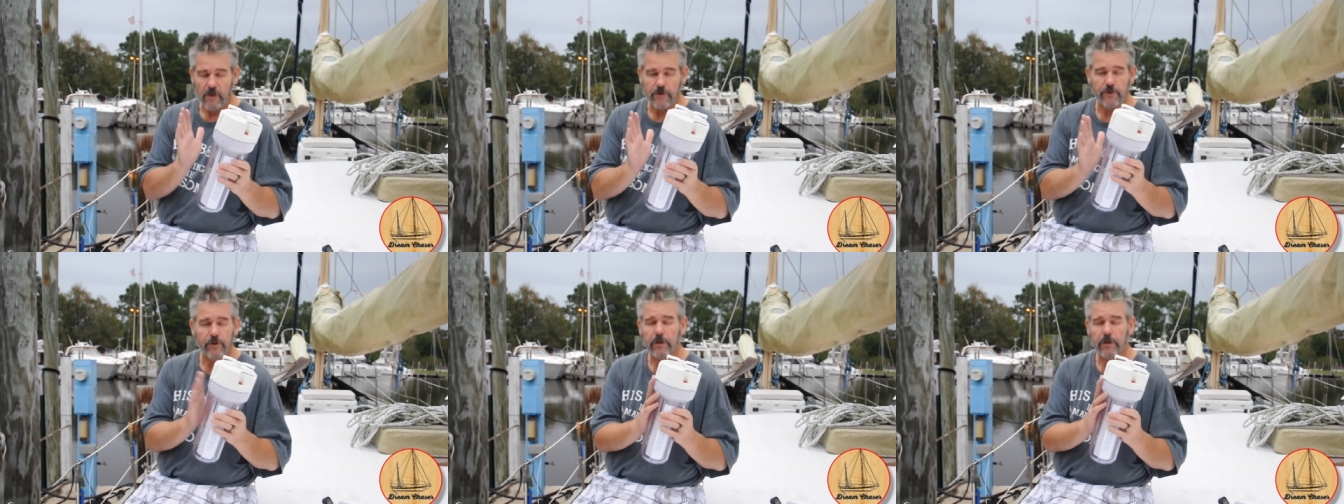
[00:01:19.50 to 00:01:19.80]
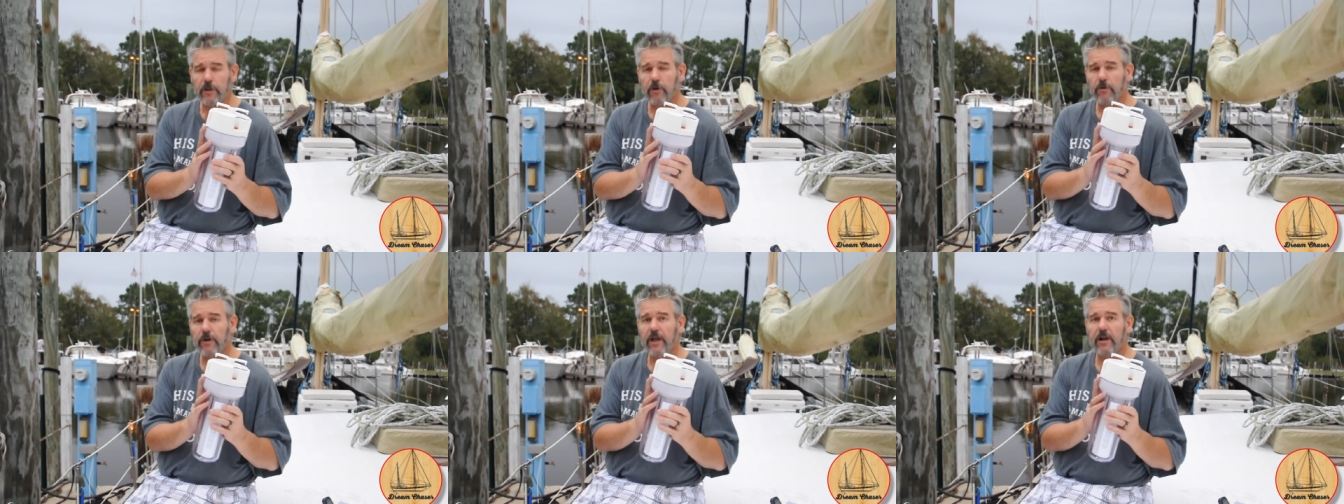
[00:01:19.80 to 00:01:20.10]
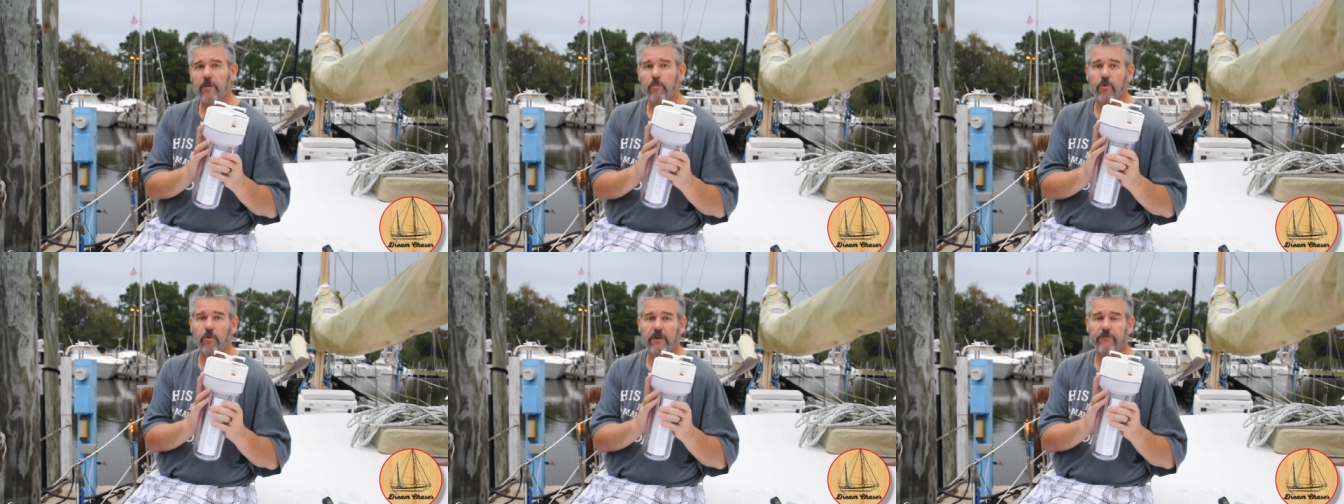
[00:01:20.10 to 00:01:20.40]
you can
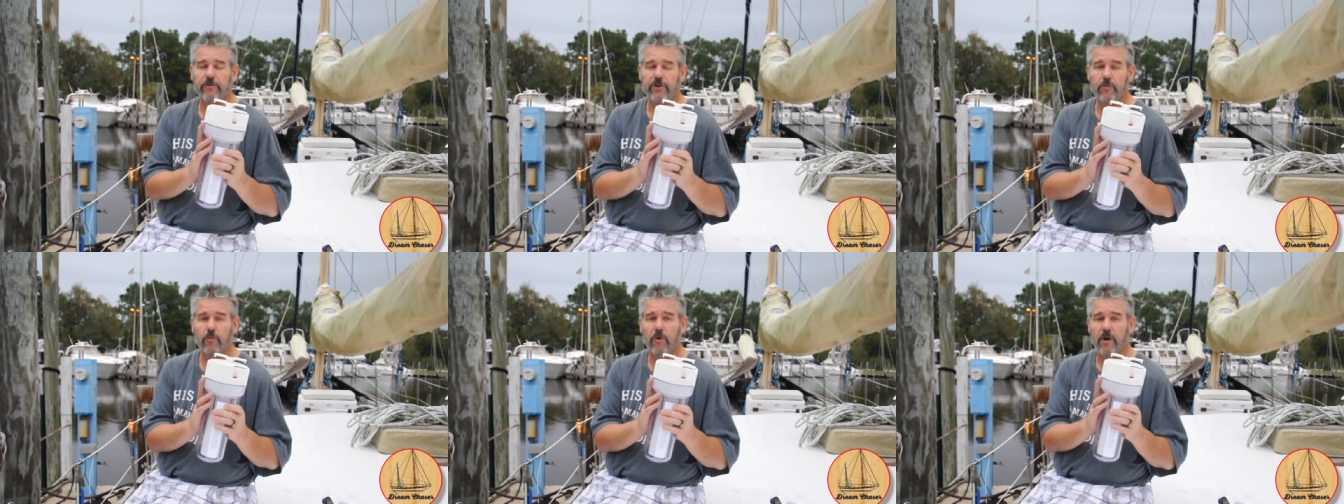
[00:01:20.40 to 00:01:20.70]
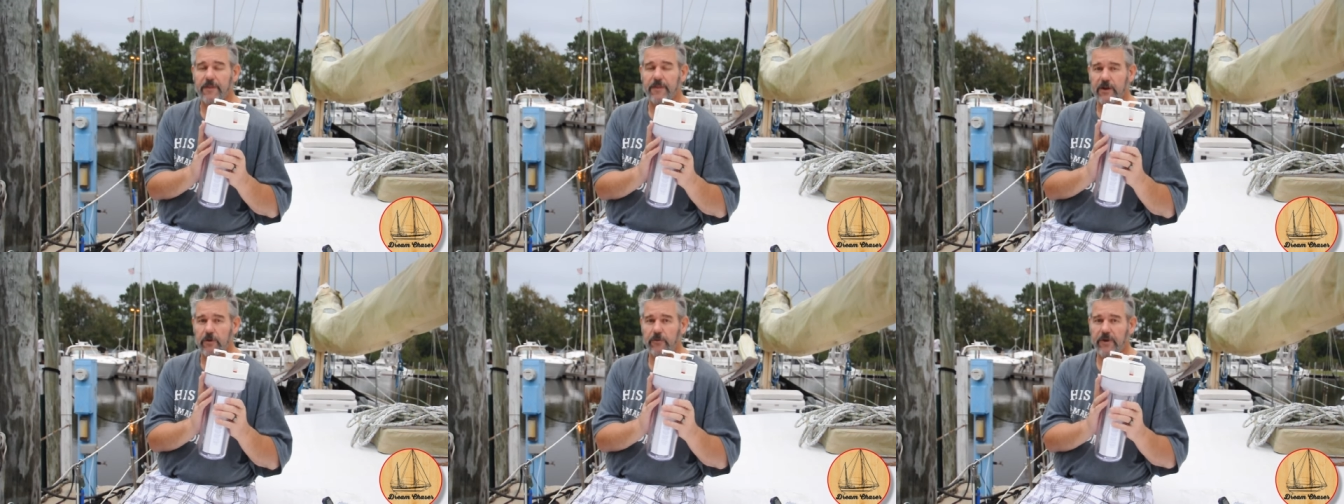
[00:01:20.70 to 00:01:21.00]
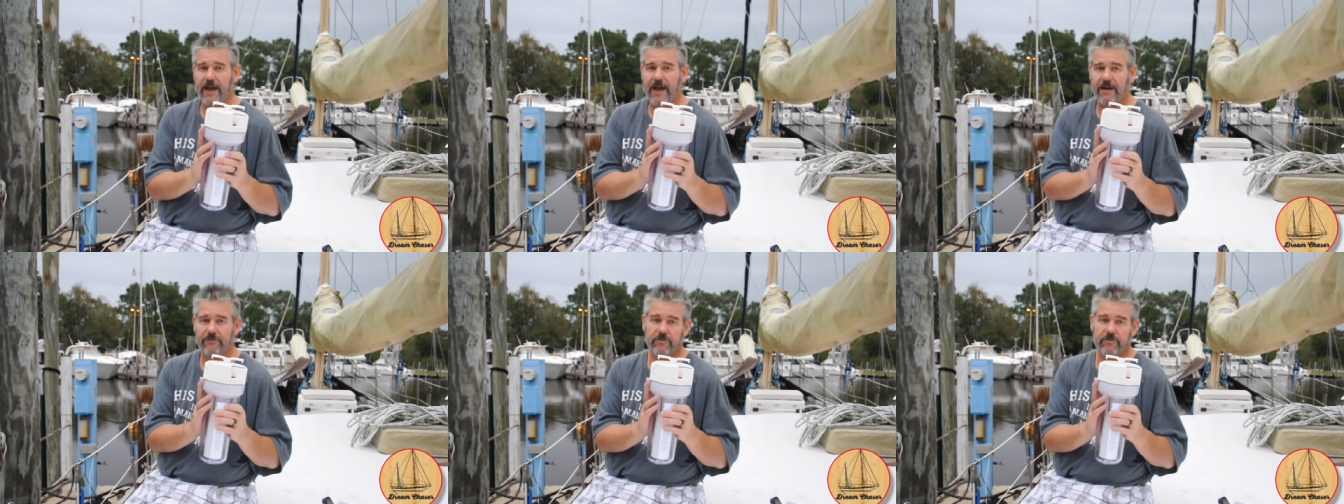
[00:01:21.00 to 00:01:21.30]
locate them wherever you want. They don't
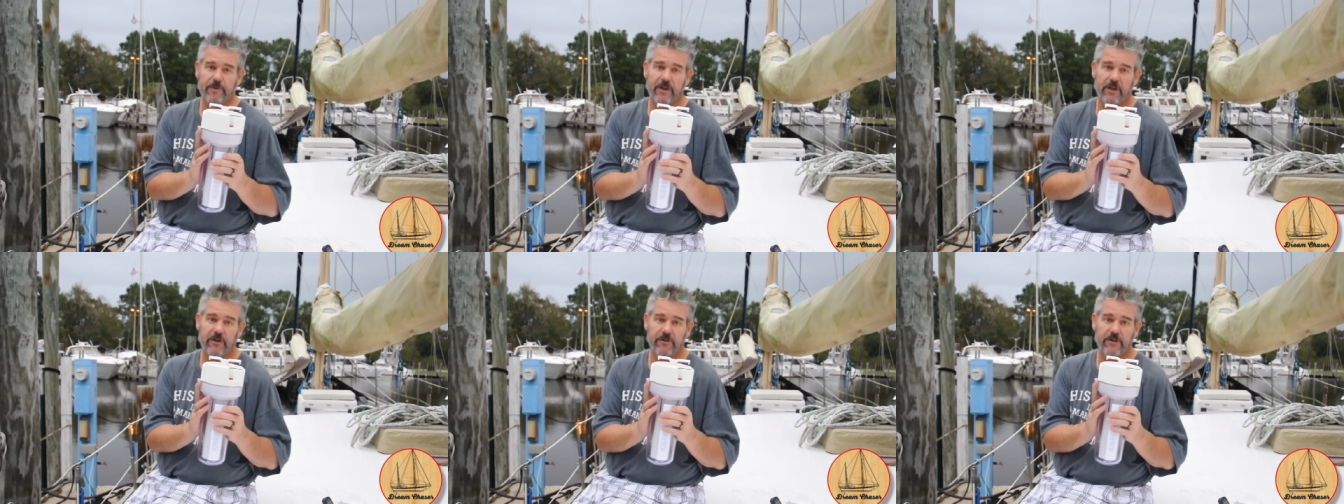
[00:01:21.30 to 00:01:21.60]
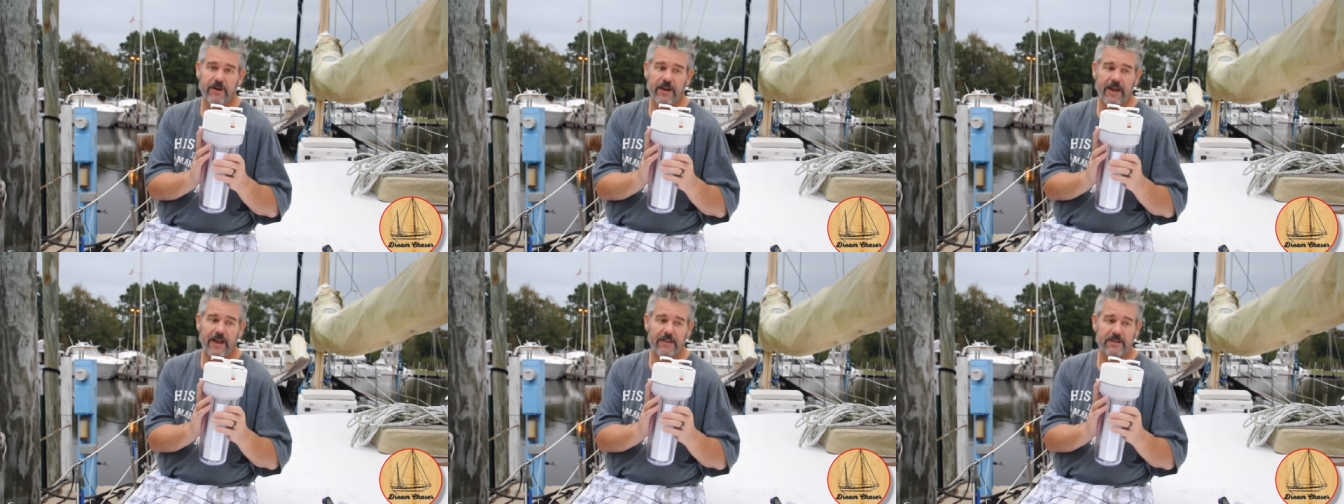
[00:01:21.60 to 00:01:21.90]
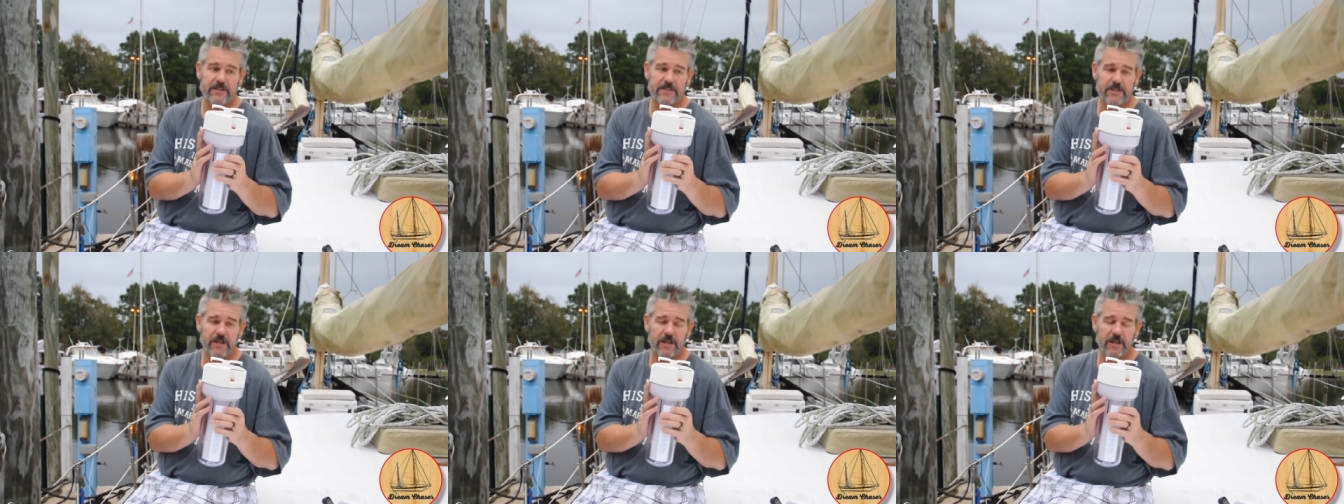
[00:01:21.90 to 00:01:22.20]
have to be under your
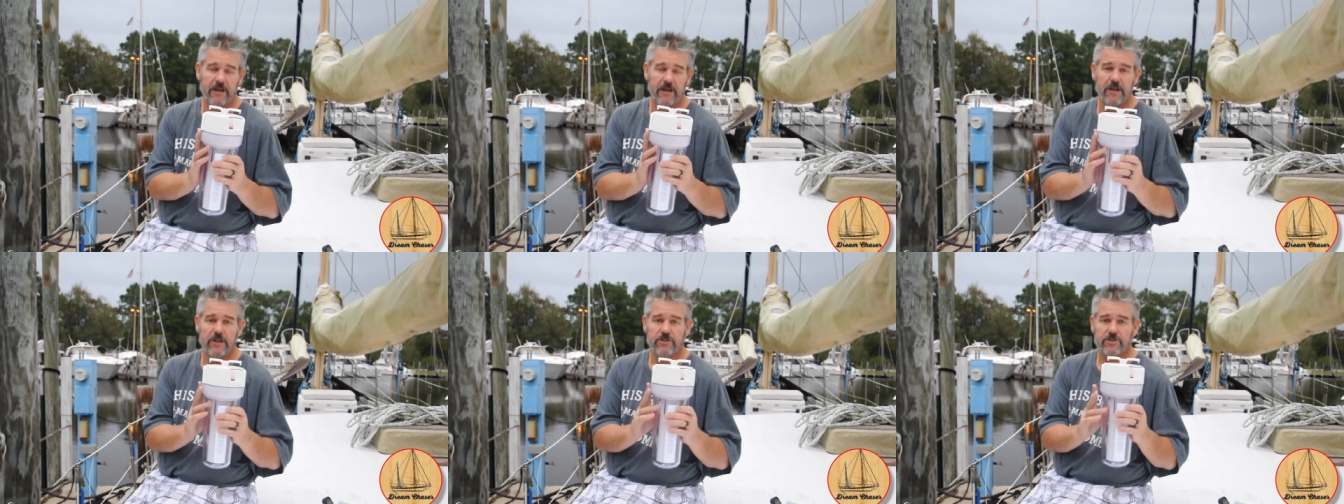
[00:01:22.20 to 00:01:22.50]
galley sink.